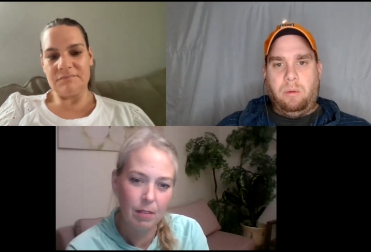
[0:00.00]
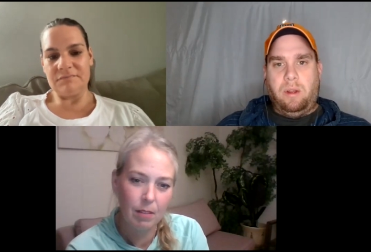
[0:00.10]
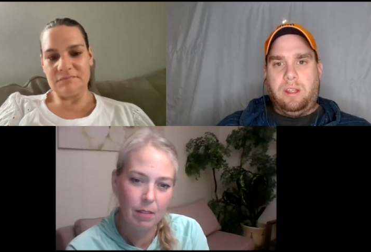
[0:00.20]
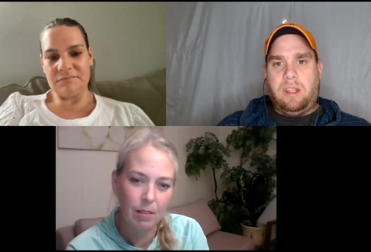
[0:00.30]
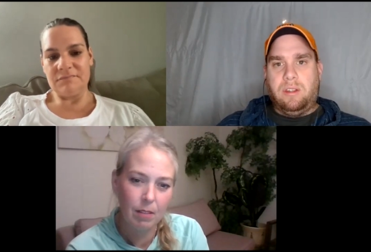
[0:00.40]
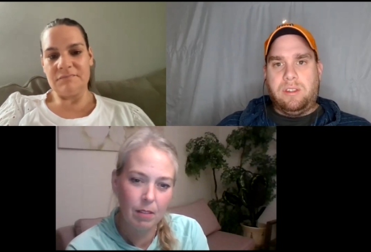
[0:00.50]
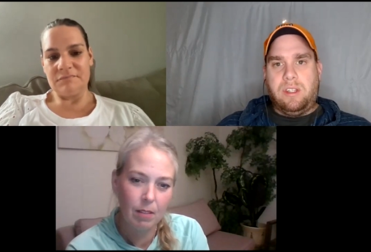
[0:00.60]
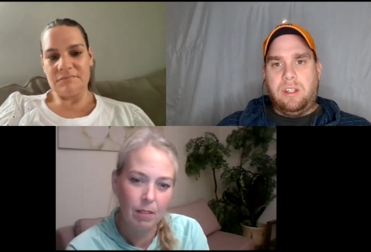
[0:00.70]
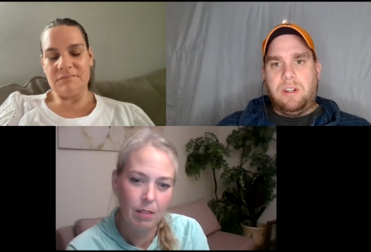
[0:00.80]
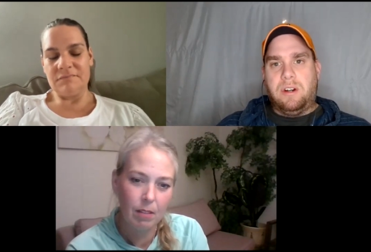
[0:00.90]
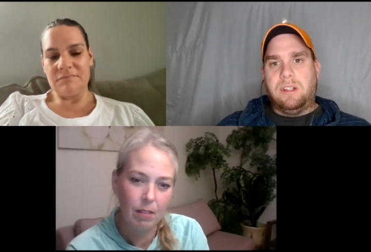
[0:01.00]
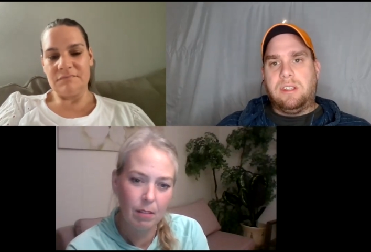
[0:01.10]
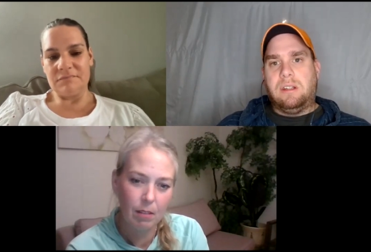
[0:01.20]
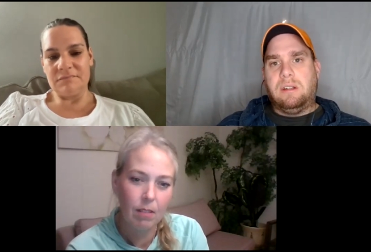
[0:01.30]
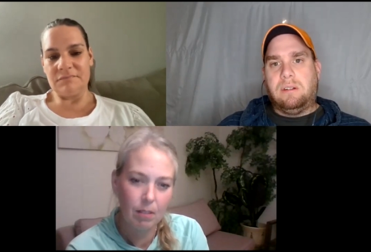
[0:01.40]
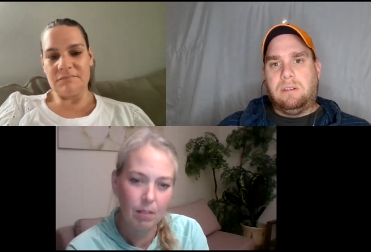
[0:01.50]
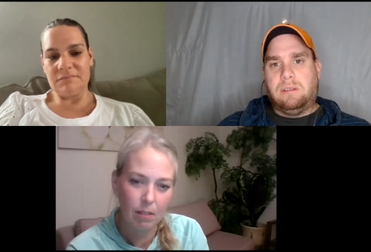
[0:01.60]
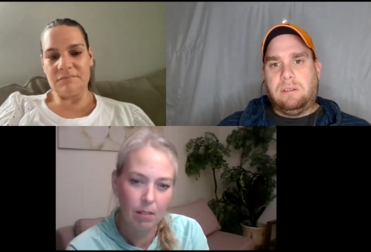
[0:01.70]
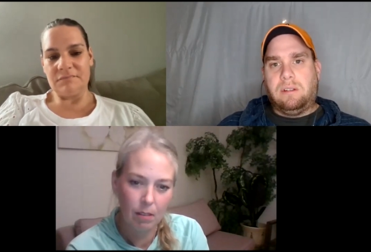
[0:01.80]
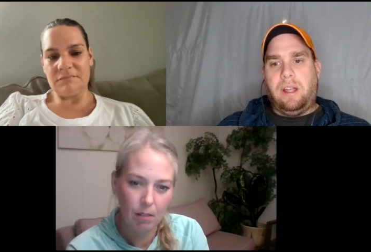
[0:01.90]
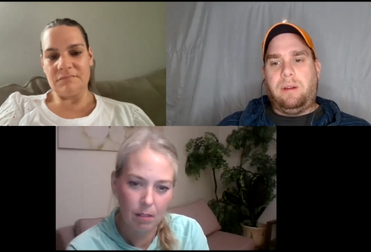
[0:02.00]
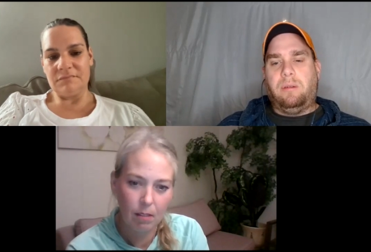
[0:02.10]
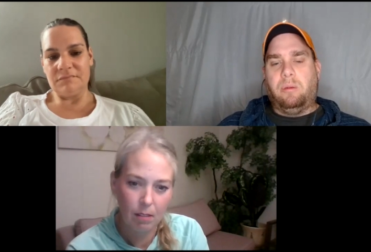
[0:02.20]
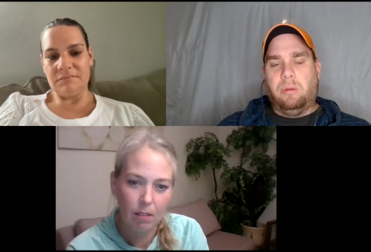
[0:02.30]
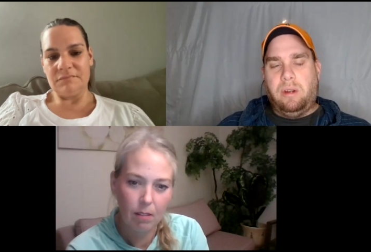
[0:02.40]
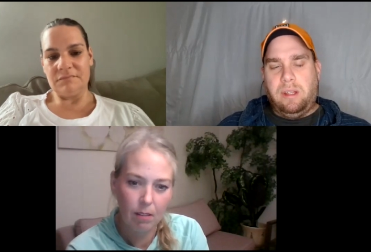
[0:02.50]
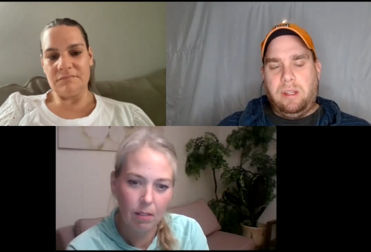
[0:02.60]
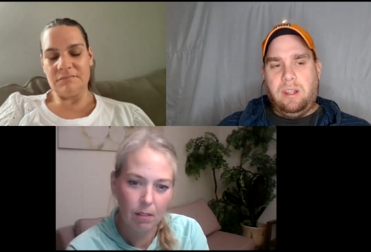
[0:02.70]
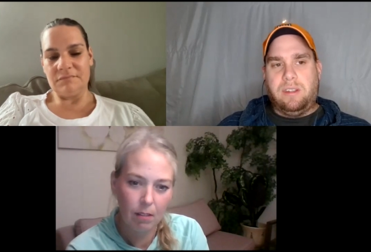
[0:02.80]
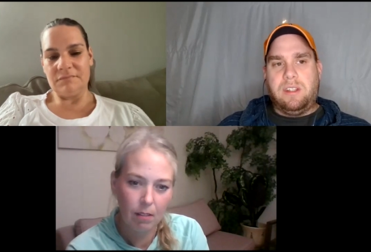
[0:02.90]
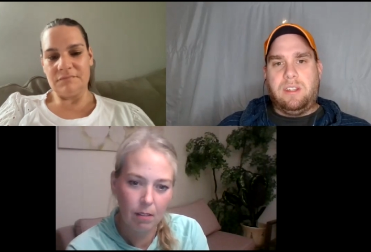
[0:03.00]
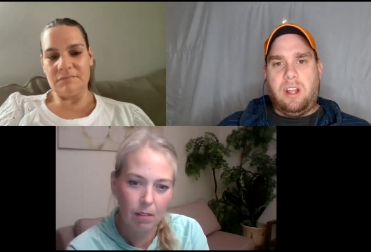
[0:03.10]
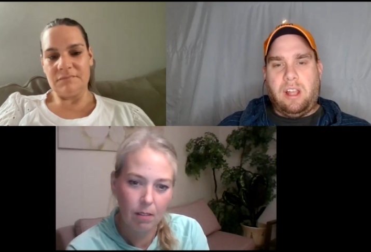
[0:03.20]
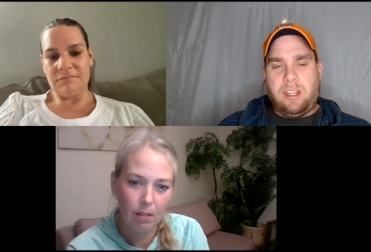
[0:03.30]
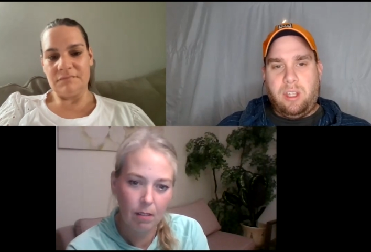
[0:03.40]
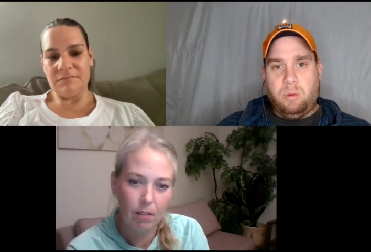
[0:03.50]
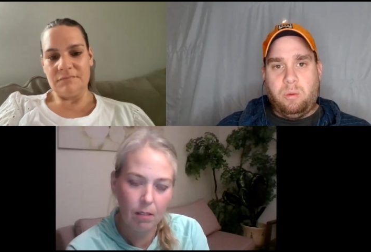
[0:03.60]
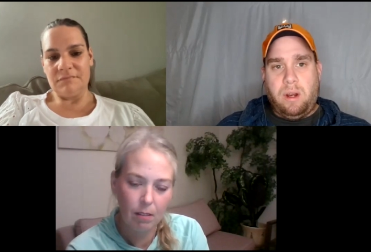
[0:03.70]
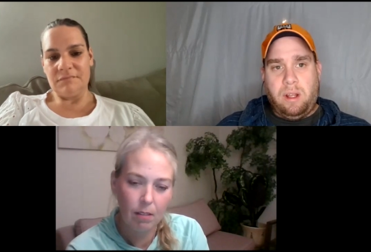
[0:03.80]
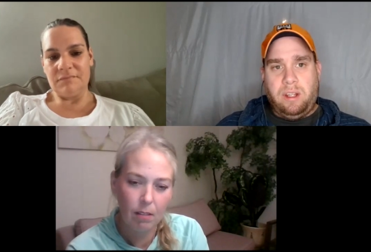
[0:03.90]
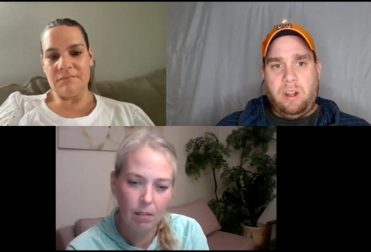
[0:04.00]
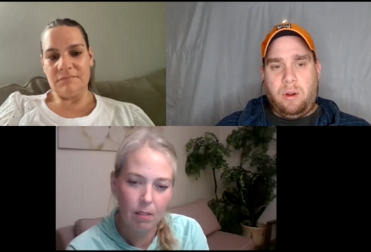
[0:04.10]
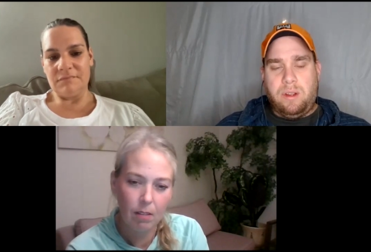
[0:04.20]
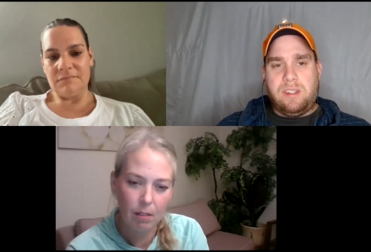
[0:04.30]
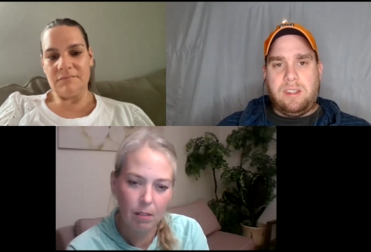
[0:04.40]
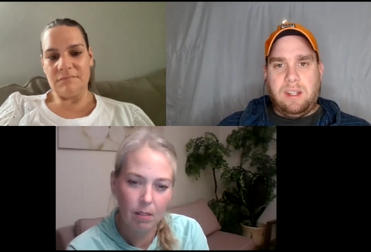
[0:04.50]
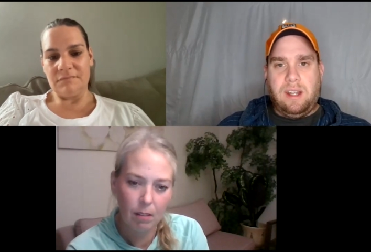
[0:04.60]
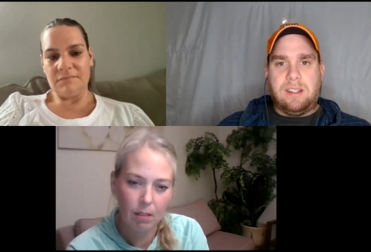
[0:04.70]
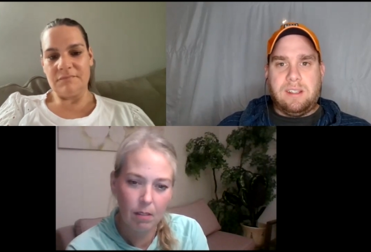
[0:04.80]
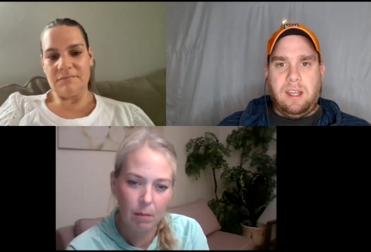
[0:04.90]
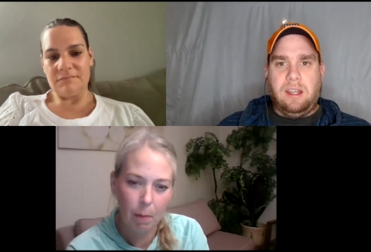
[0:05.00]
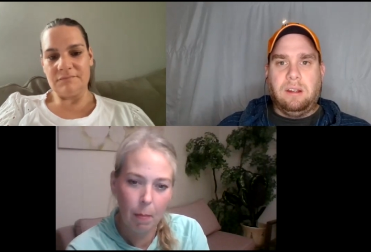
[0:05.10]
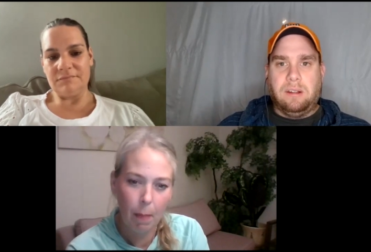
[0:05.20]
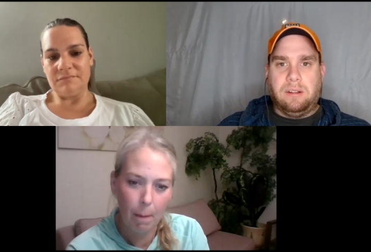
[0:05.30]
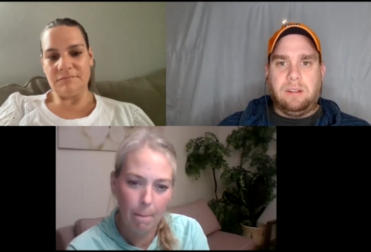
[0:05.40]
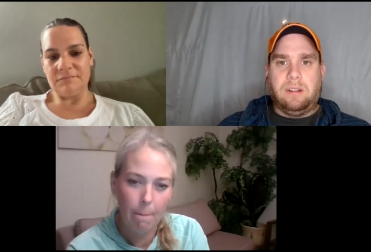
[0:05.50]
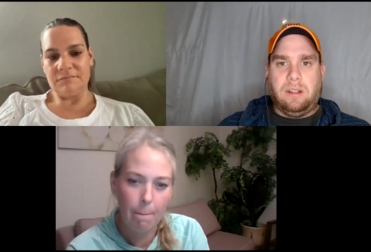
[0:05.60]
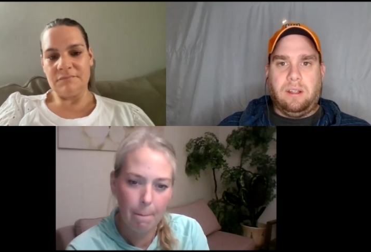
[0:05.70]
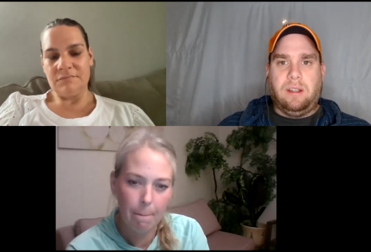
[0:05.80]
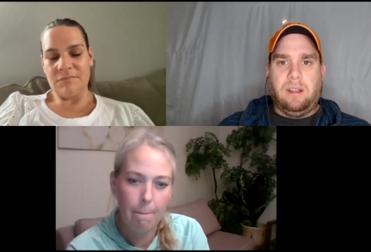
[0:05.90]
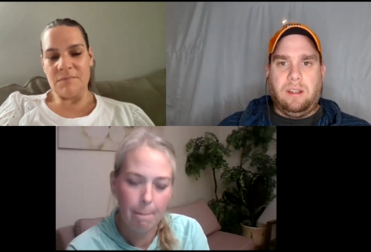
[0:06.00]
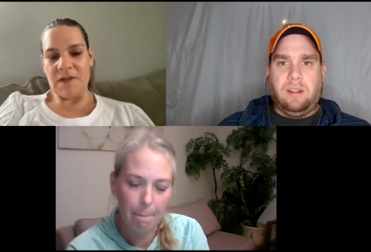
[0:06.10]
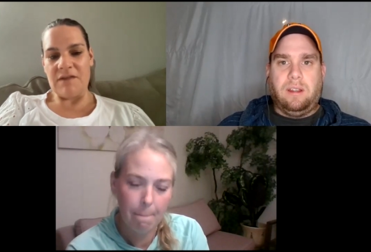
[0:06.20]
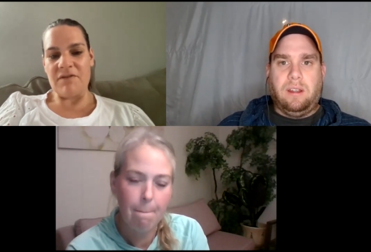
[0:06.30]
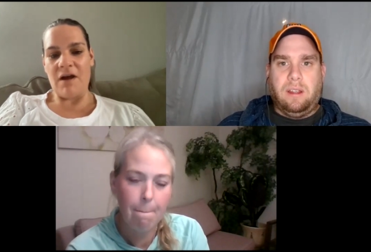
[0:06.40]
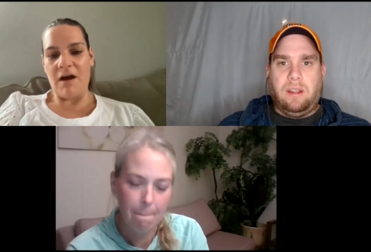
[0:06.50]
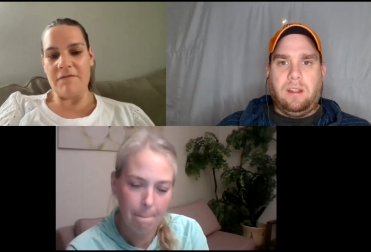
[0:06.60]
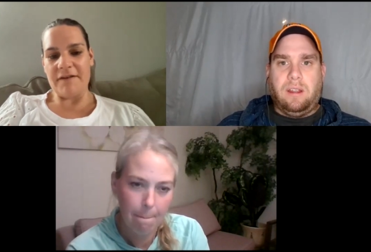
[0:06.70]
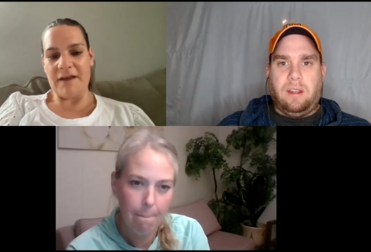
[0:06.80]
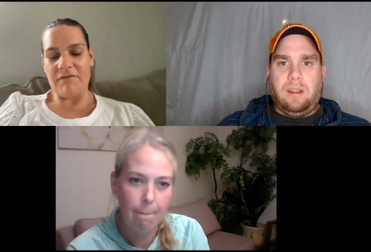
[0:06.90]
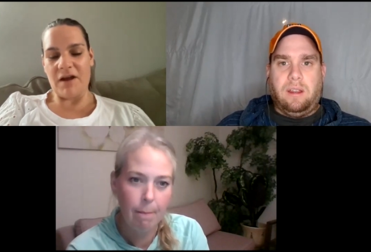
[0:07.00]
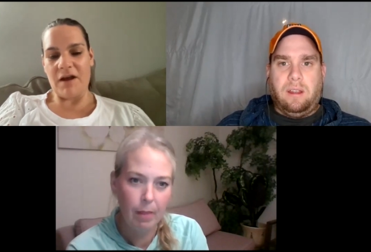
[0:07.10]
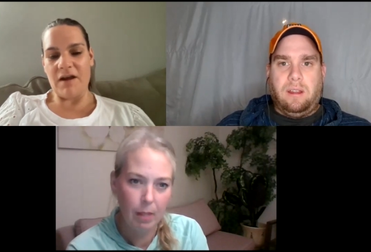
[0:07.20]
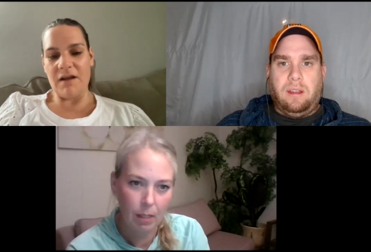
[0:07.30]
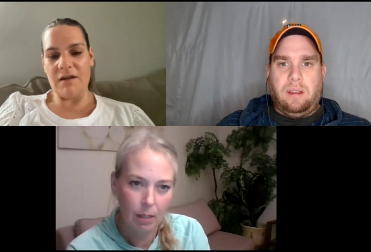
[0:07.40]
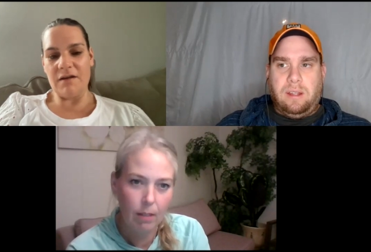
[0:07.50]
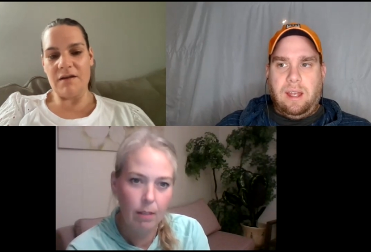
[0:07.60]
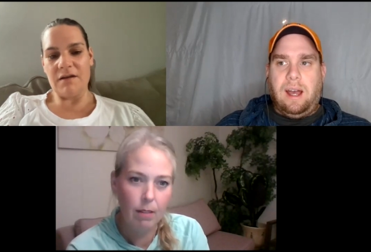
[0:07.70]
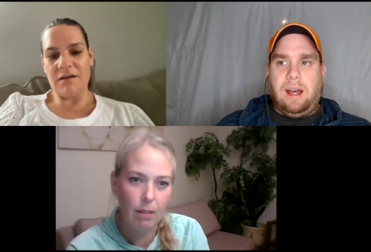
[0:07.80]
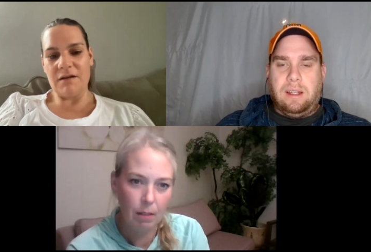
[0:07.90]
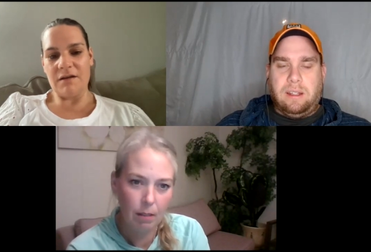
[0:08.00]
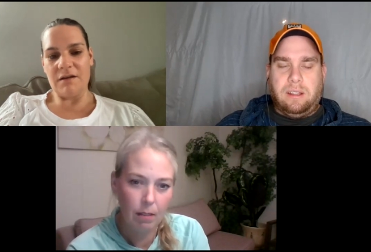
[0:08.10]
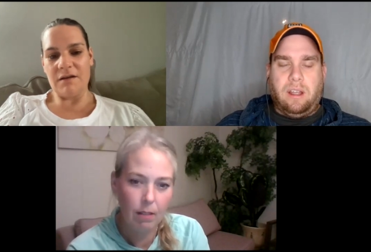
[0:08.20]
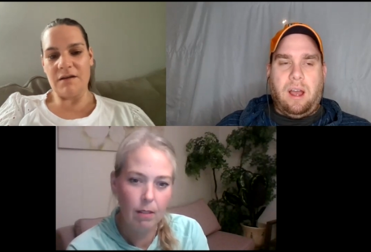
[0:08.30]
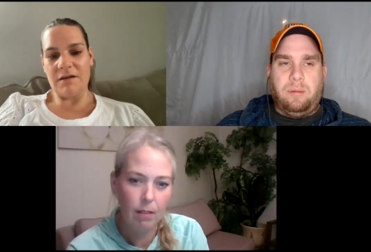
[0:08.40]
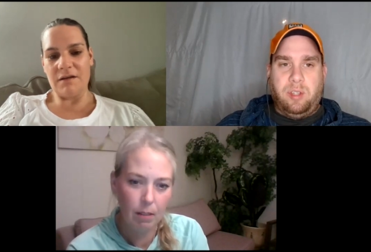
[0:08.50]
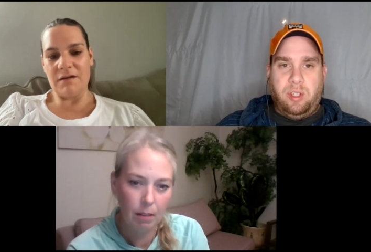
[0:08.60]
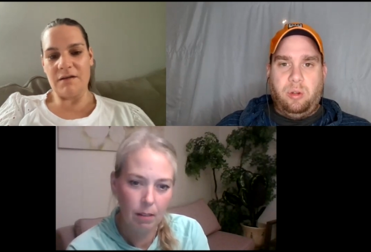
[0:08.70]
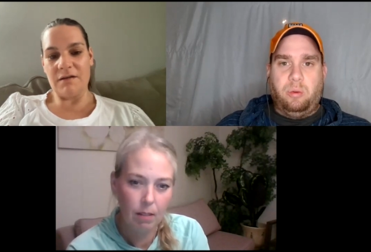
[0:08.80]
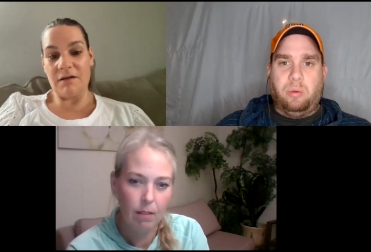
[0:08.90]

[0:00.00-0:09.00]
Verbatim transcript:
Speaker 1: really kills the endurance. Mm-hmm. Like really kills the like you really notice it the next day
Speaker 2: mm-hmm. even half an avocado.
Speaker 1: Yeah, I mean, you